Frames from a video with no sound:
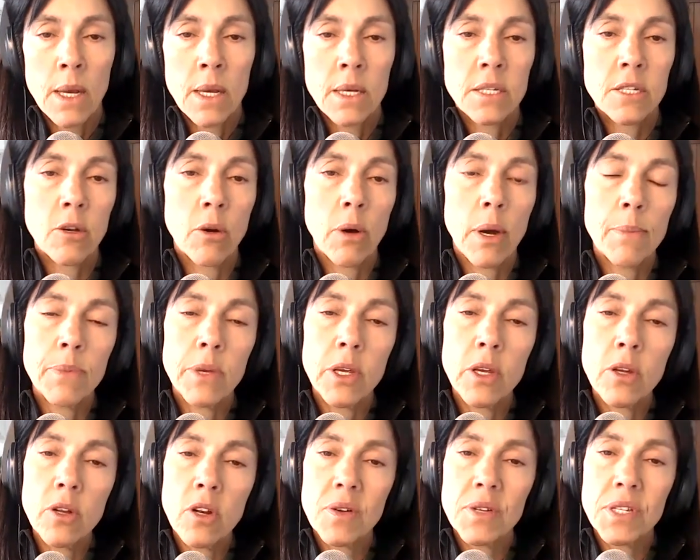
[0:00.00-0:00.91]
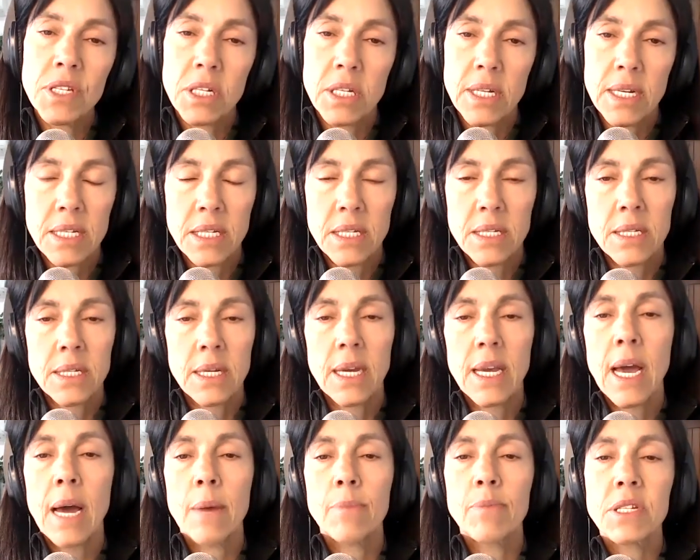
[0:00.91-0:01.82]
So immunosenescence
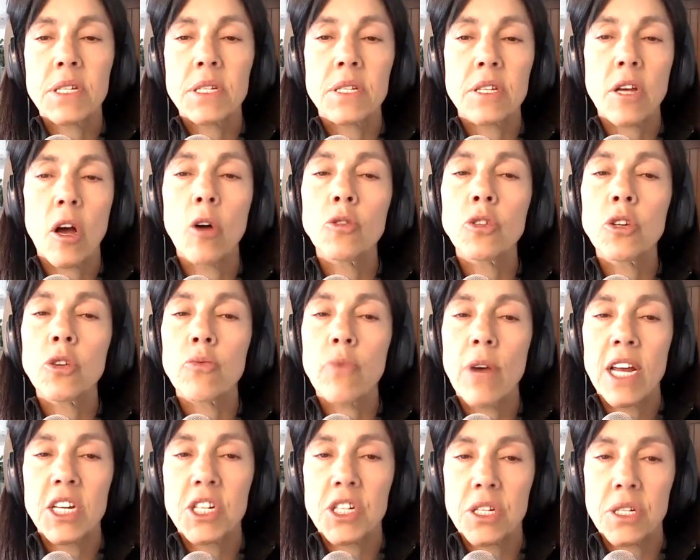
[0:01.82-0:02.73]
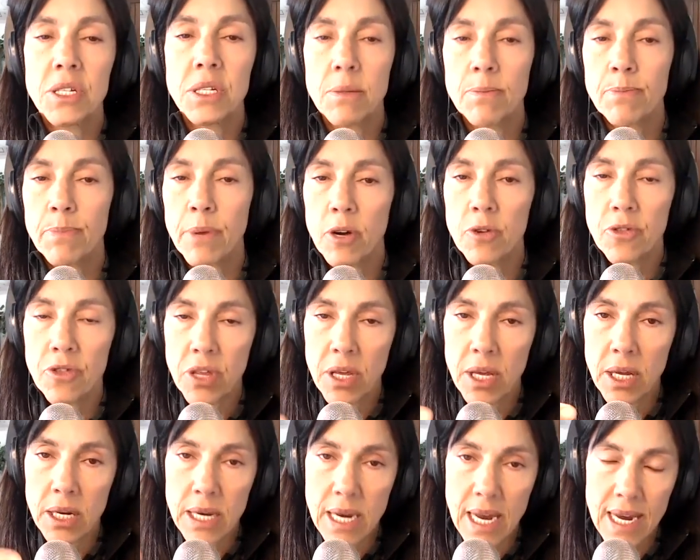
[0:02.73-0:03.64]
encompasses alterations in both
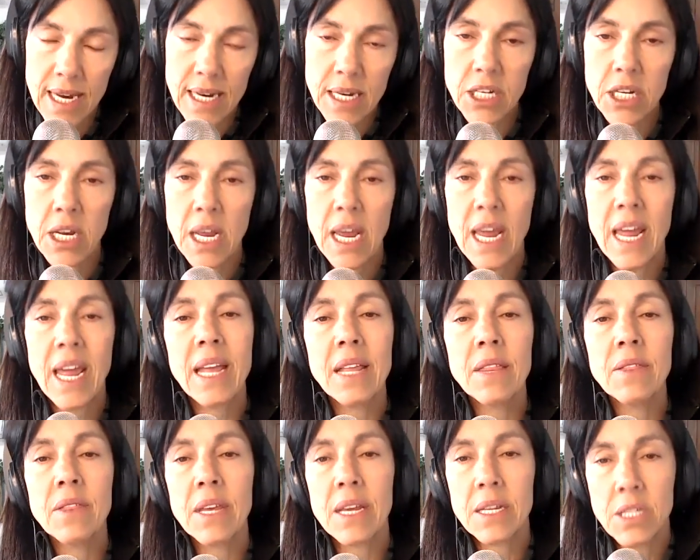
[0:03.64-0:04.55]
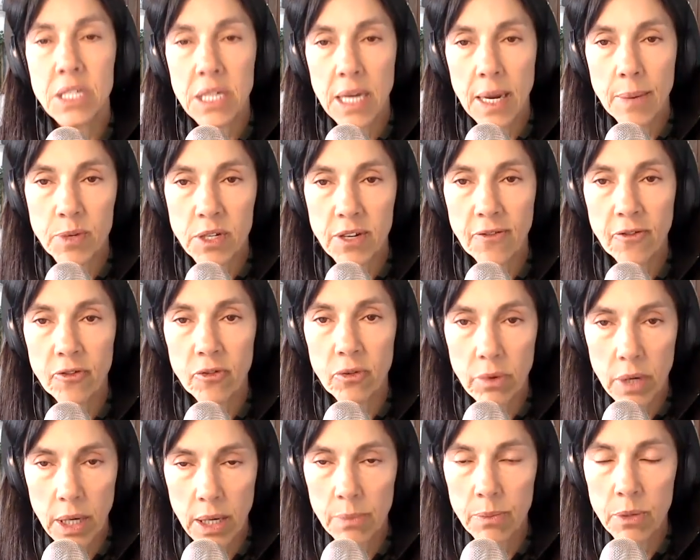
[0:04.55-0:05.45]
the innate and the adaptive
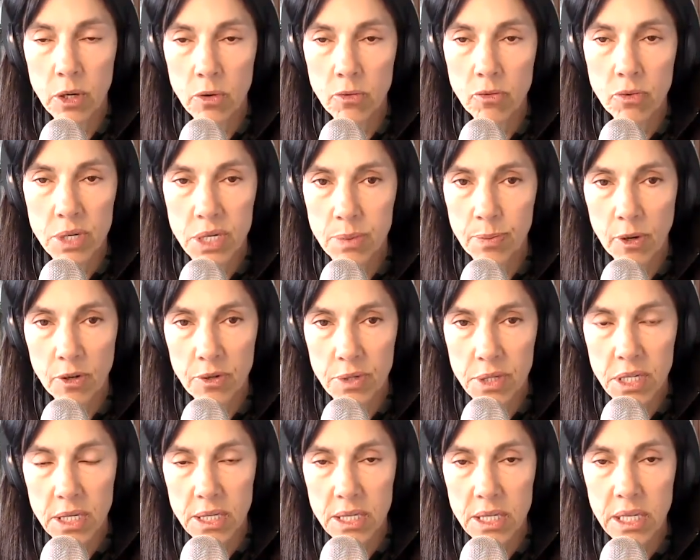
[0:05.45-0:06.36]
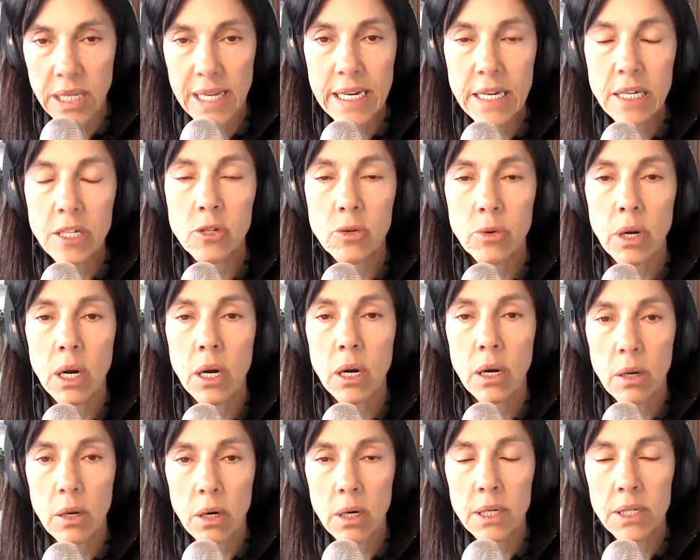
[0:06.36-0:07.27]
immune responses, leading to a
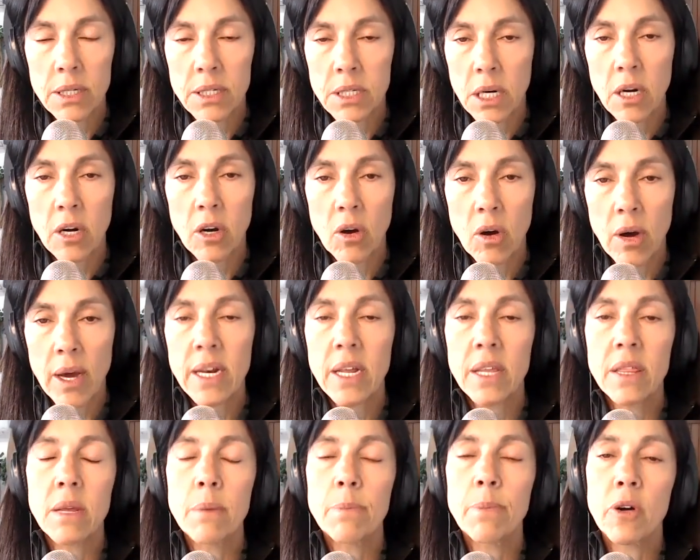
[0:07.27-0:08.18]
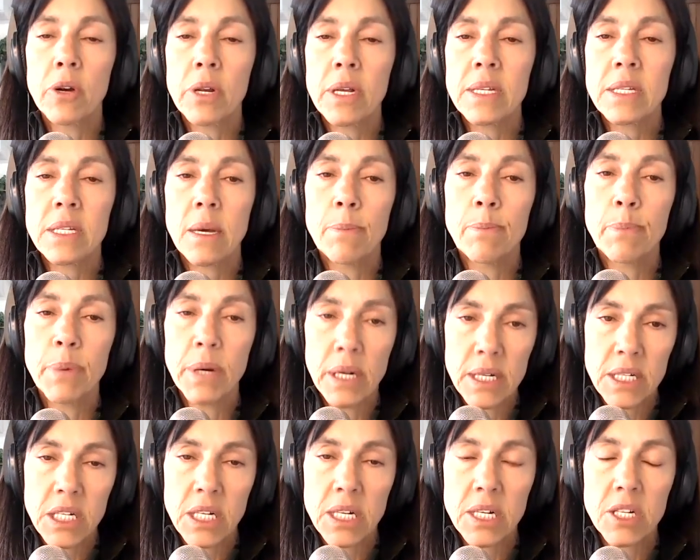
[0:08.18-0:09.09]
decline in the body's
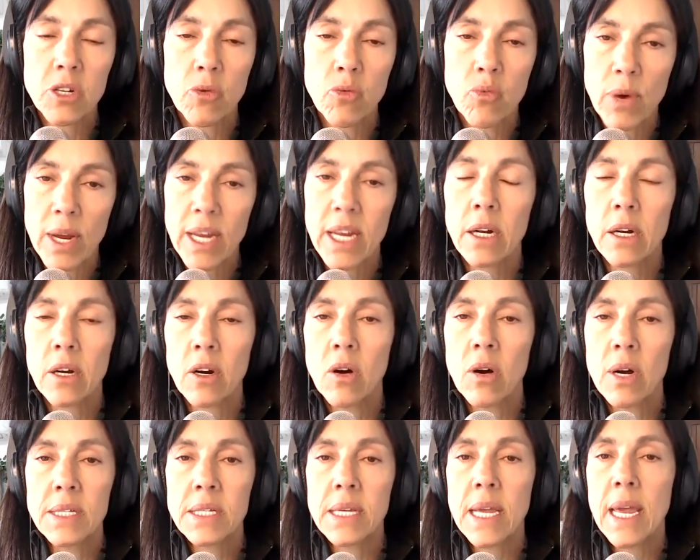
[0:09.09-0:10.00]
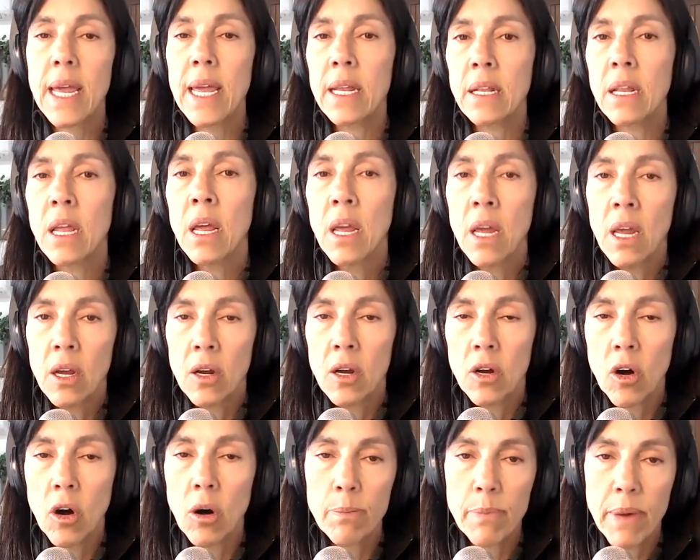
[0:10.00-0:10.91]
ability to recognize and
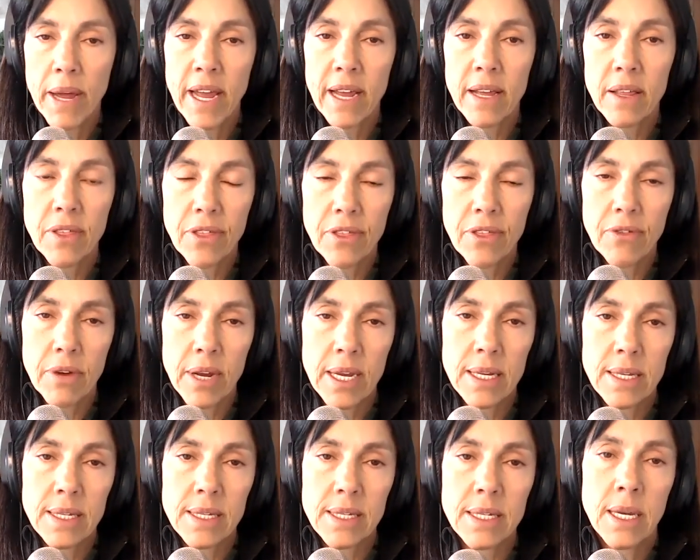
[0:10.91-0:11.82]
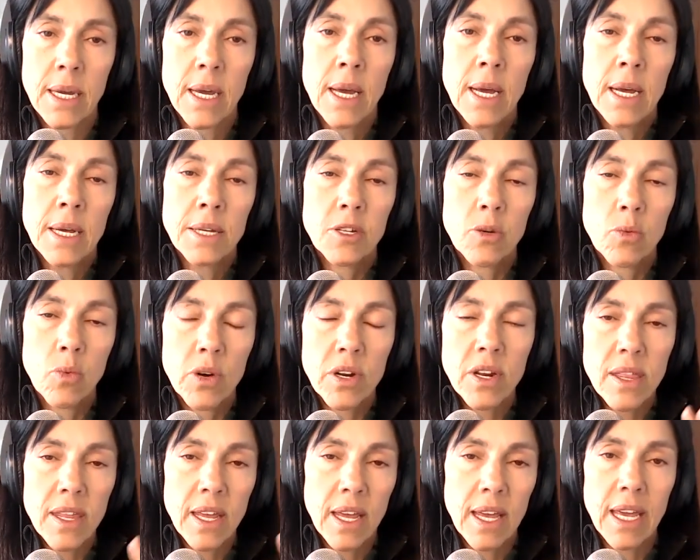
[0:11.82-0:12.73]
combat threats. So what
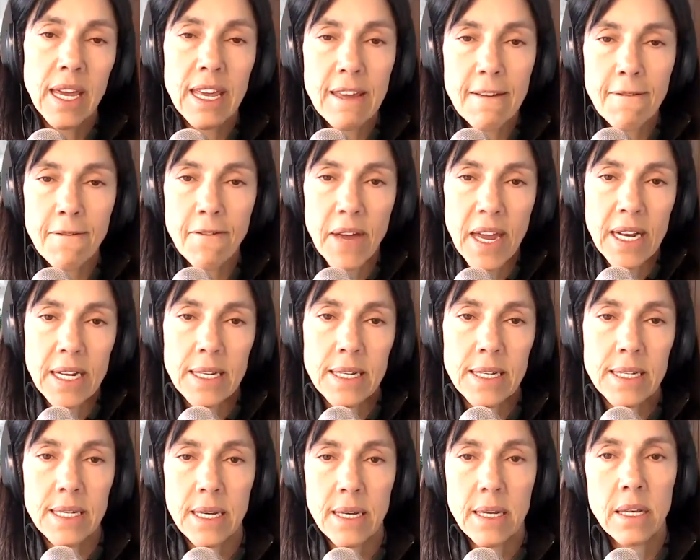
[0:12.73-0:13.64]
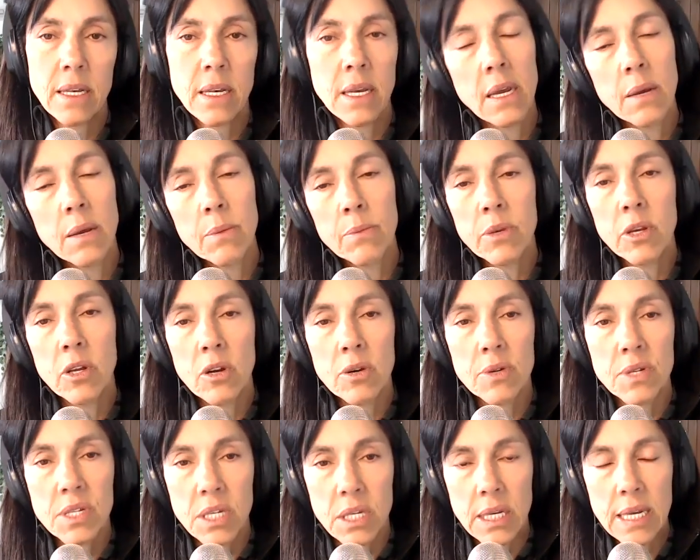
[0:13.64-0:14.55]
are the key factors in
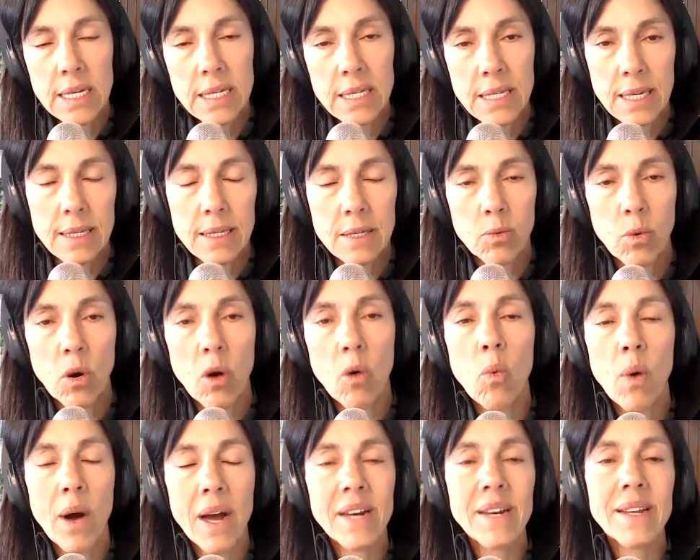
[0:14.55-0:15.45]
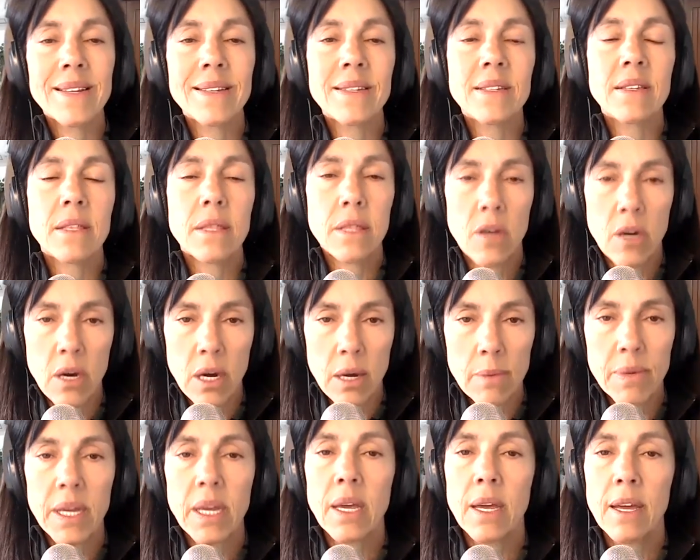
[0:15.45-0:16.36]
immunosenescence? Well, one is
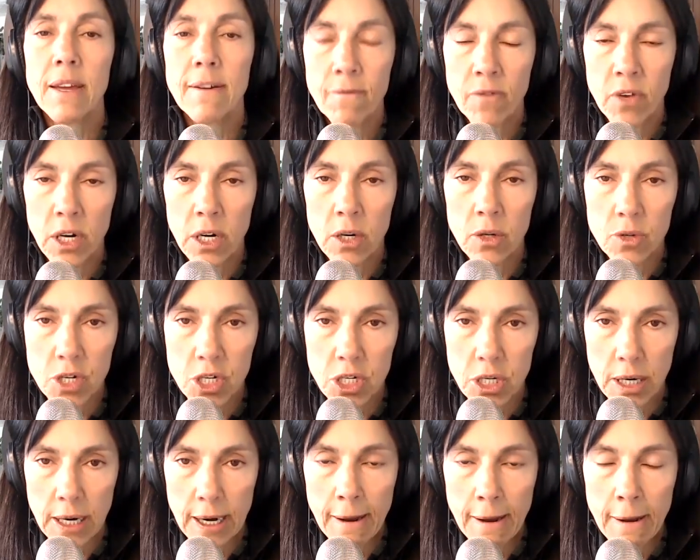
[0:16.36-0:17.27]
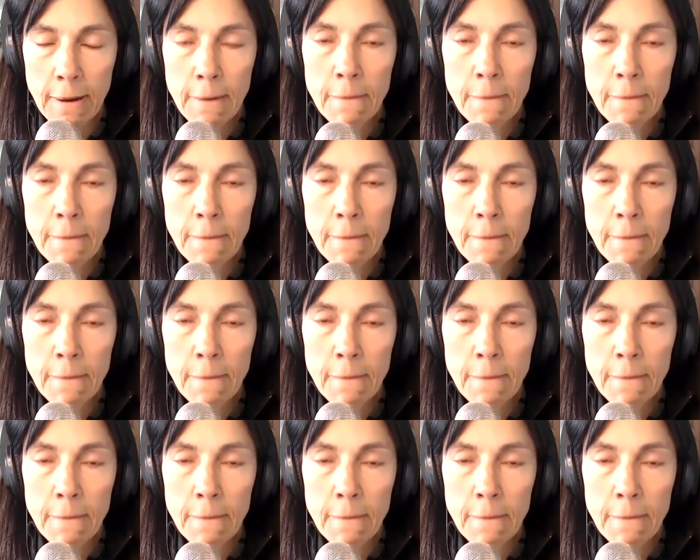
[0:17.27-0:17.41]
thymic involution.